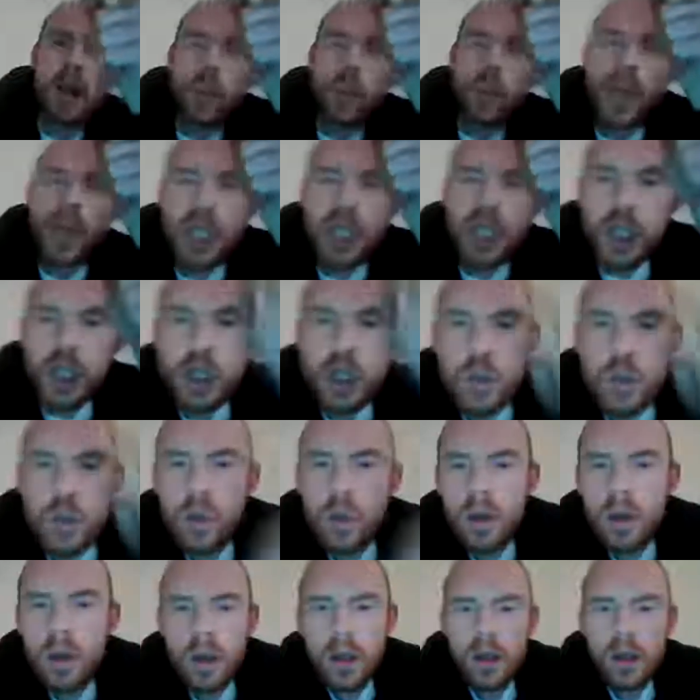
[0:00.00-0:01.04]
when
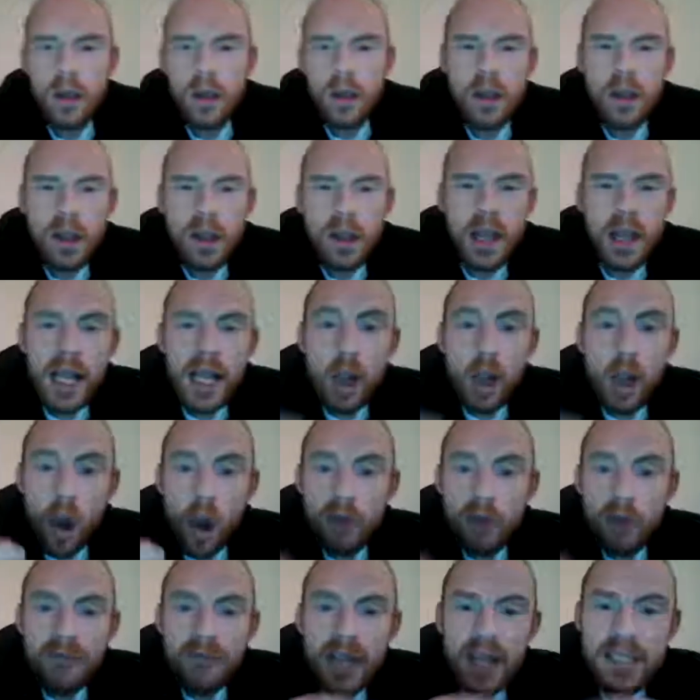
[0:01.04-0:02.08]
you
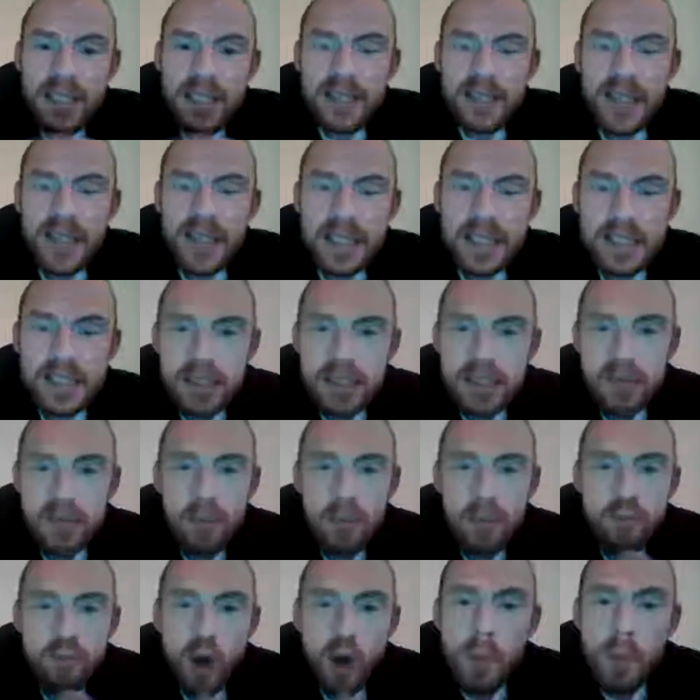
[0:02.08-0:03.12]
confess this
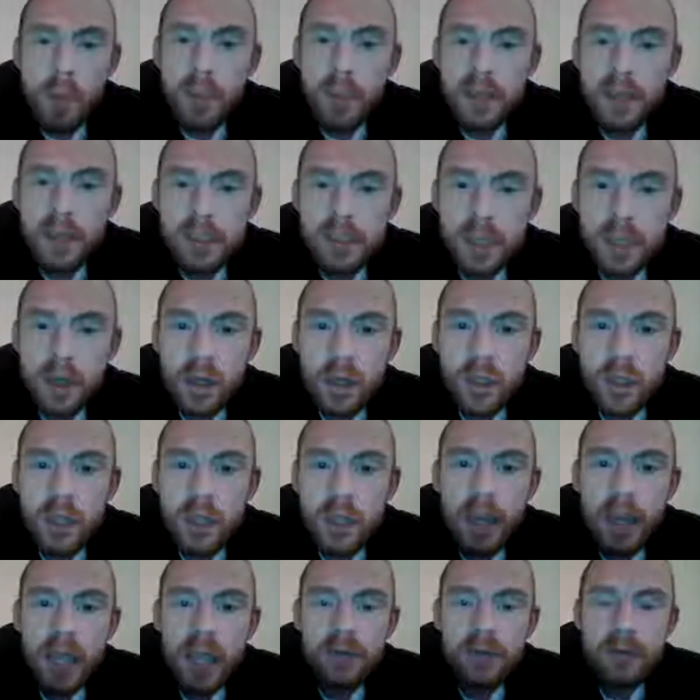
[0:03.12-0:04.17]
problem that's been on your
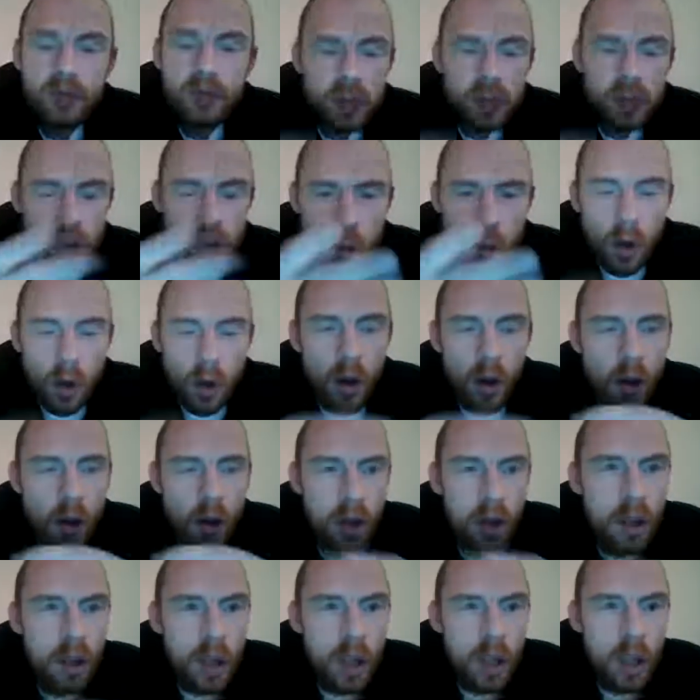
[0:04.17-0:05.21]
mind for so long,